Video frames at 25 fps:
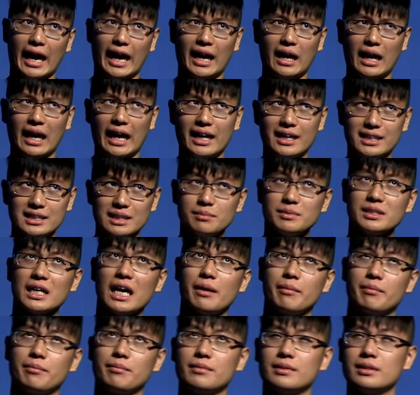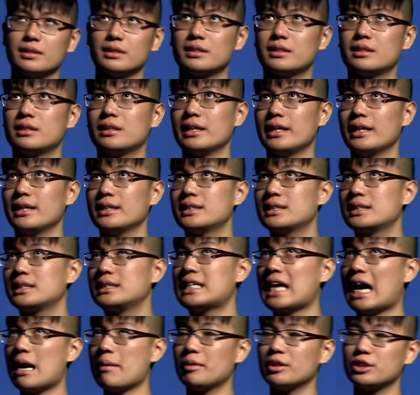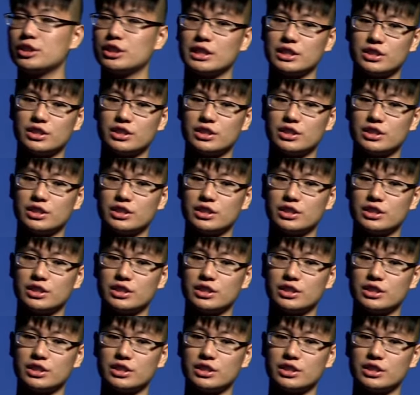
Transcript: At the same time, its damage does